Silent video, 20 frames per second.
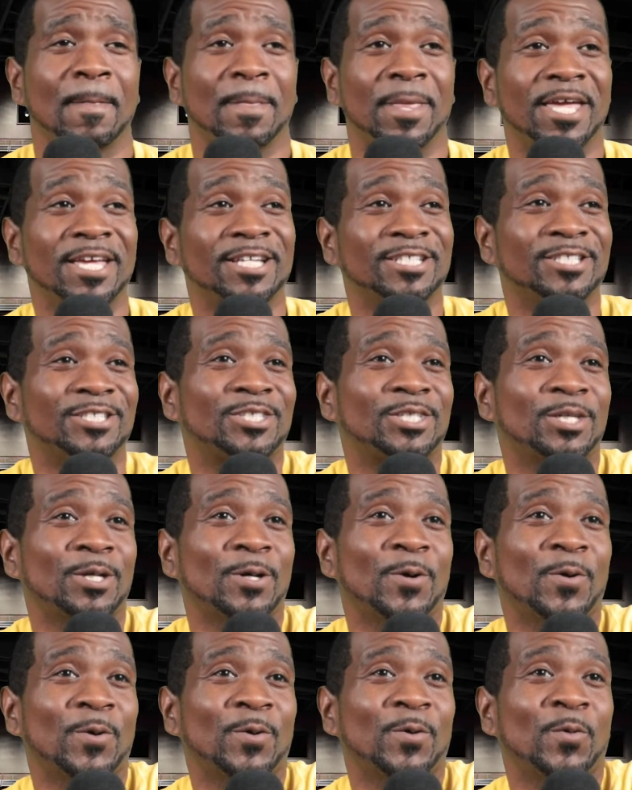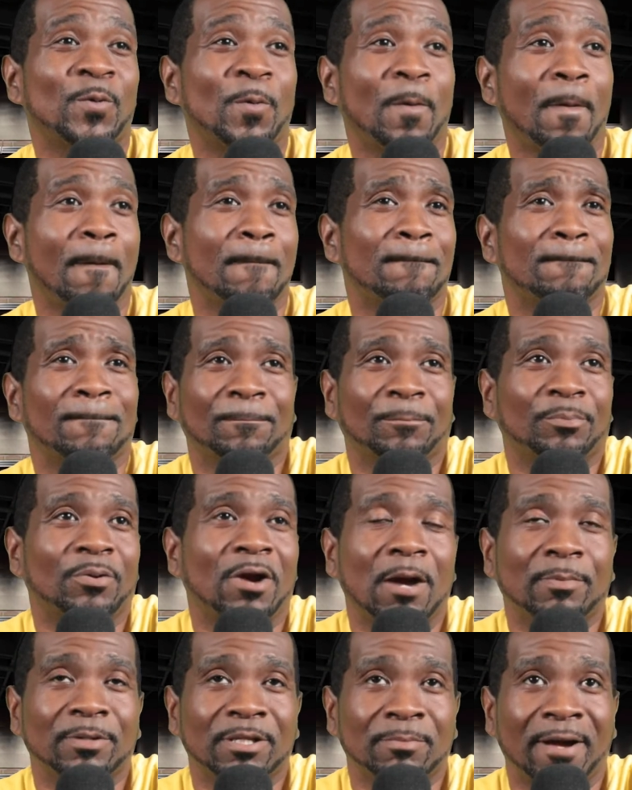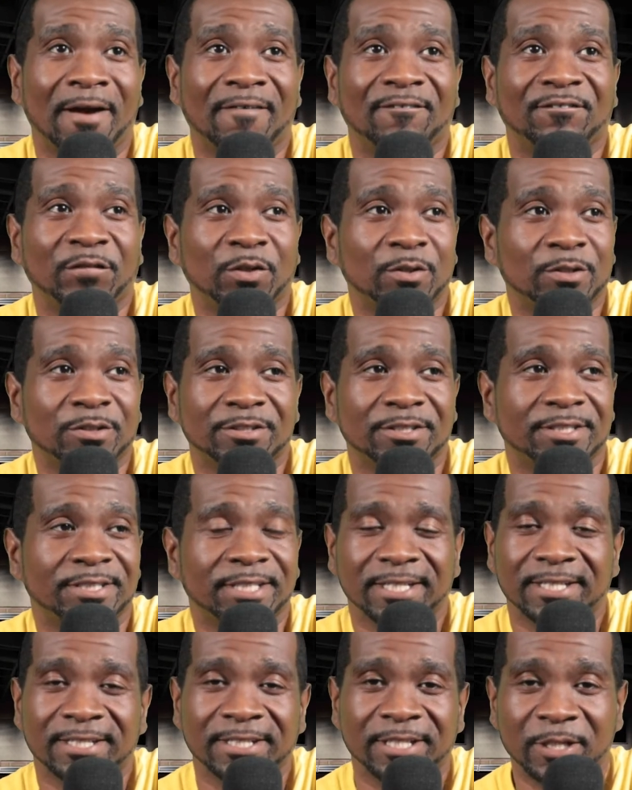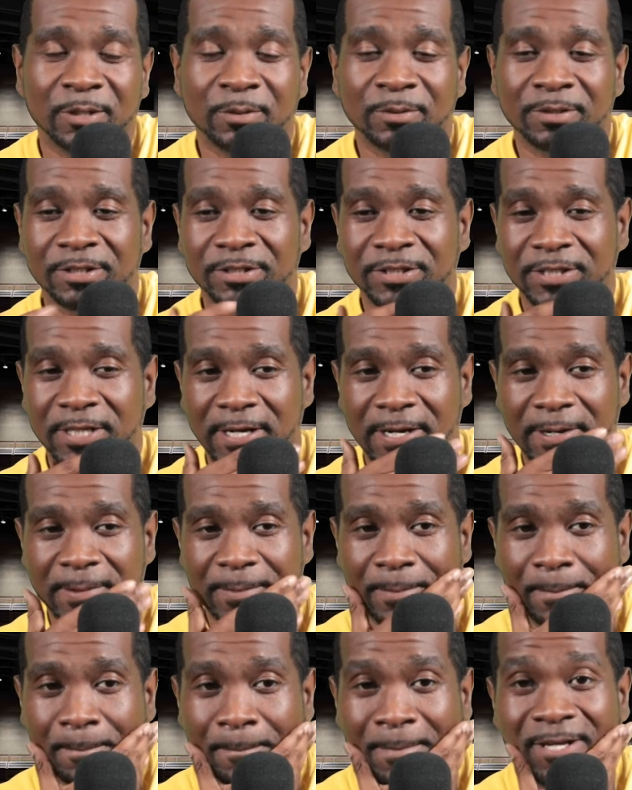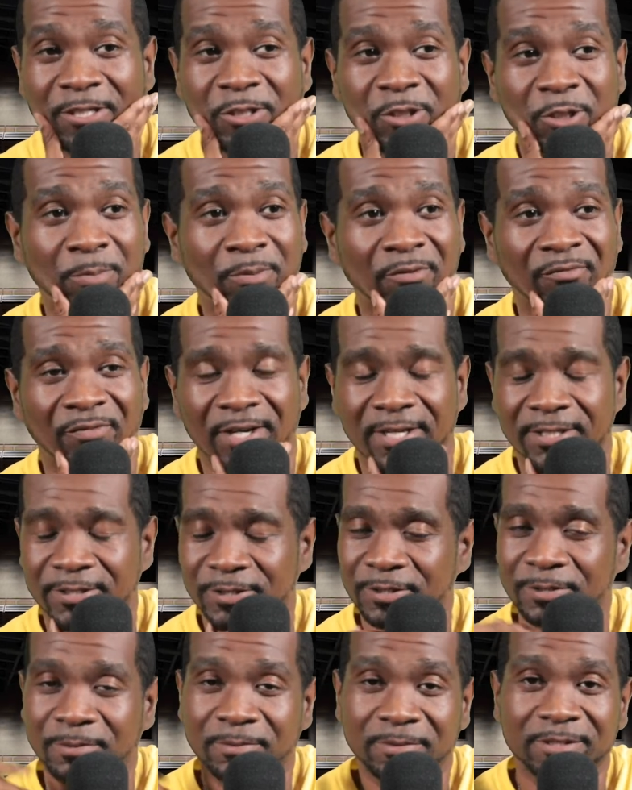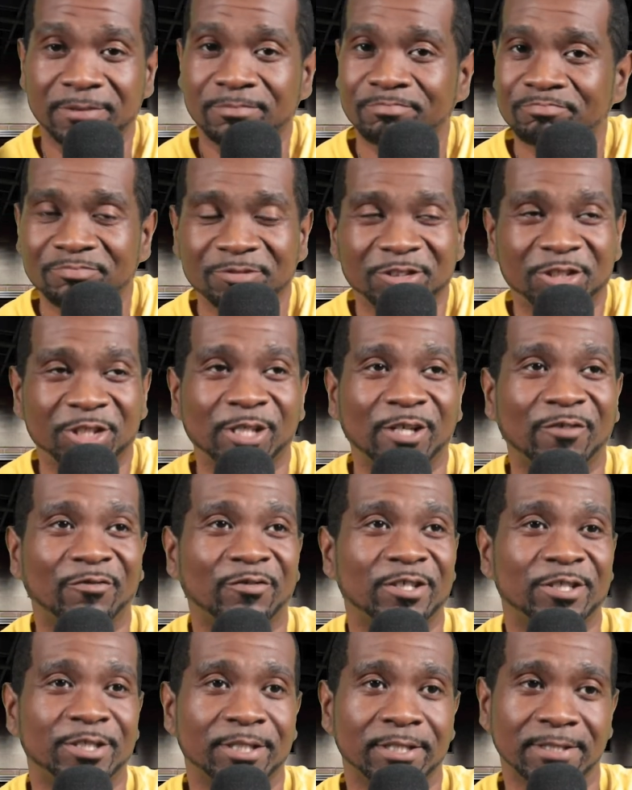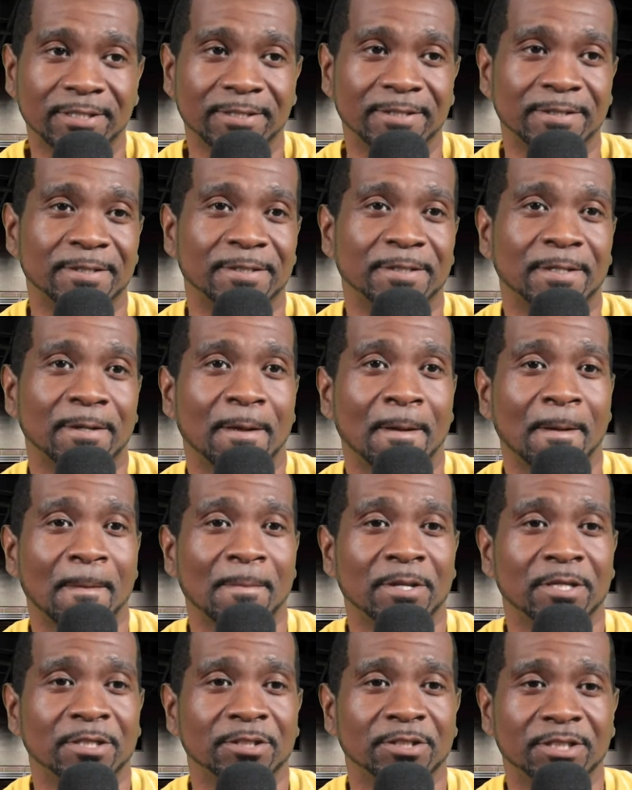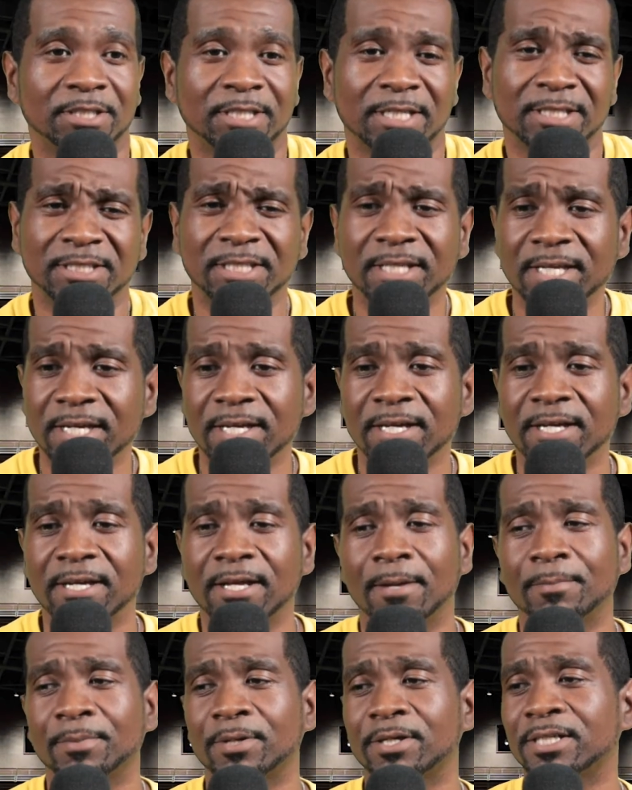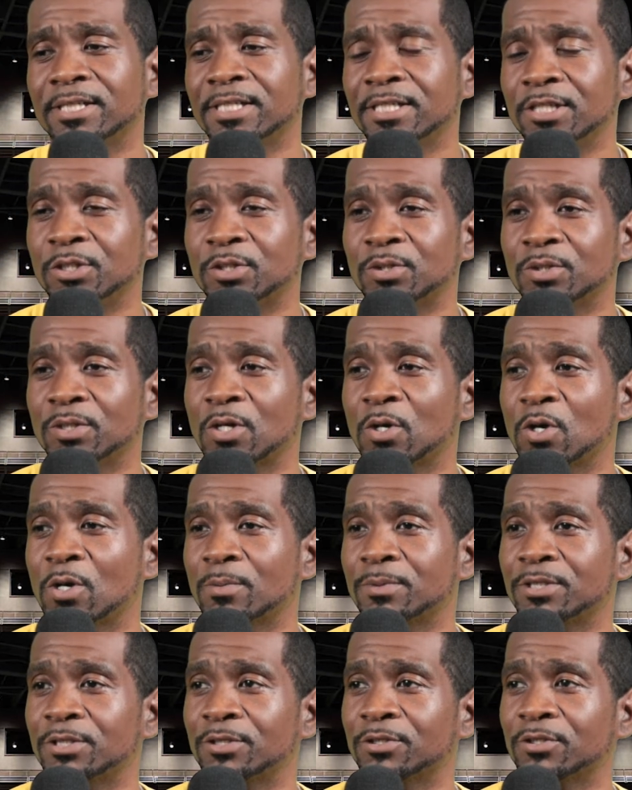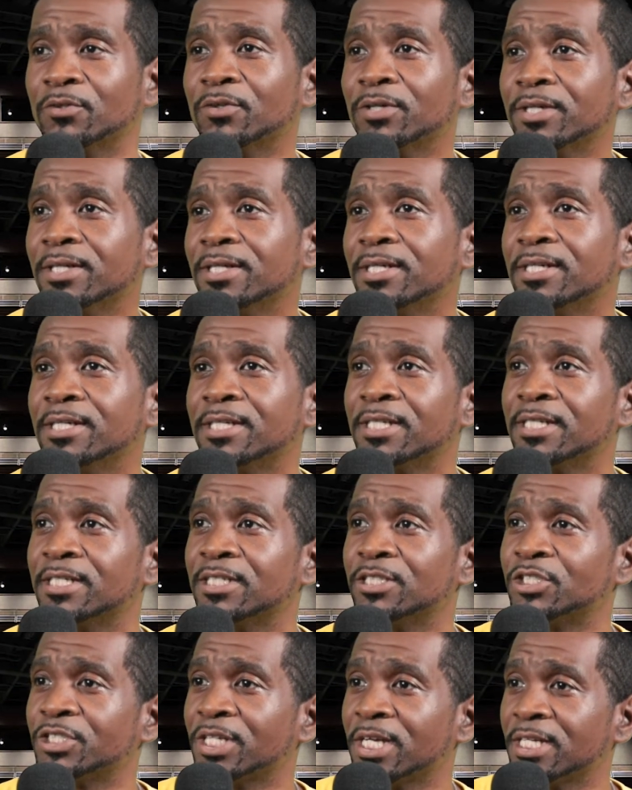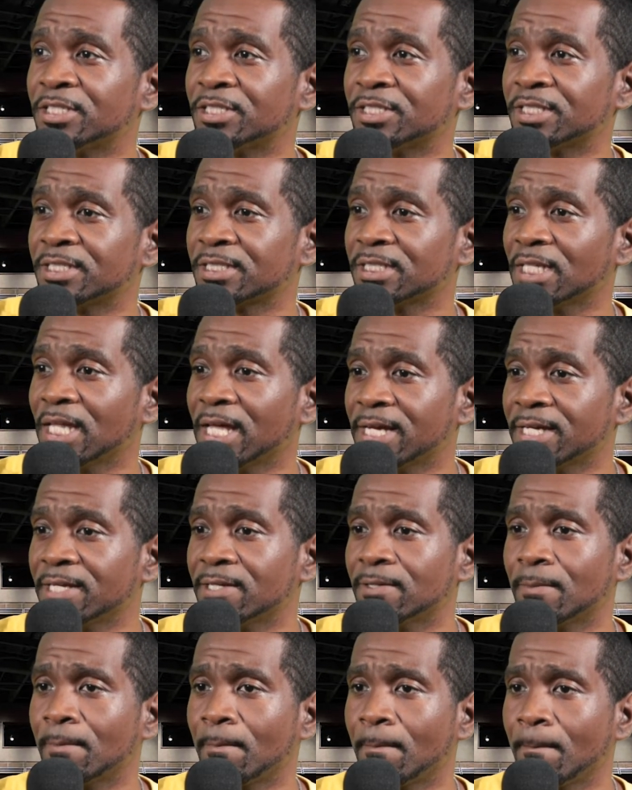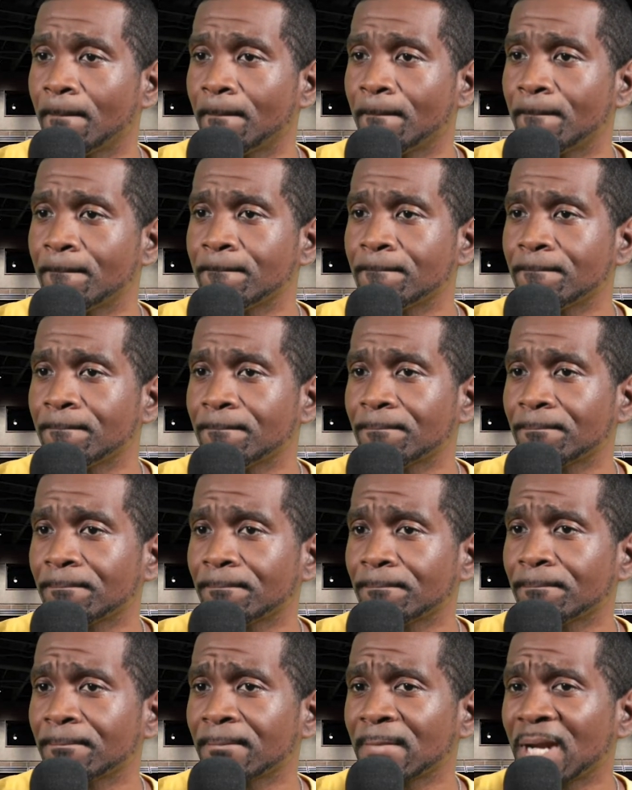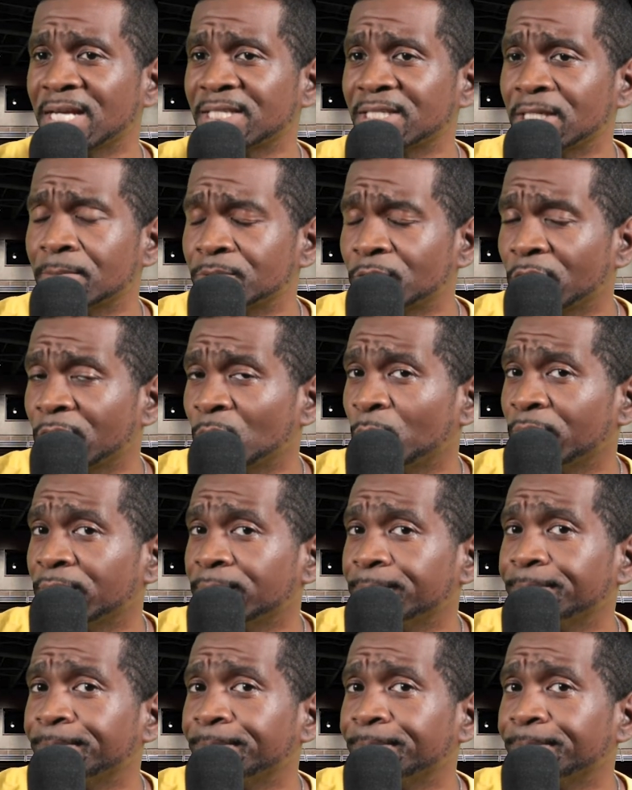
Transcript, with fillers: And so, probably my first or second day on the job, my supervisor, Jennifer Jenkins, she says, Yeah, I'm going to need you to go up to the grid and change this light. I said, I'm sorry, what?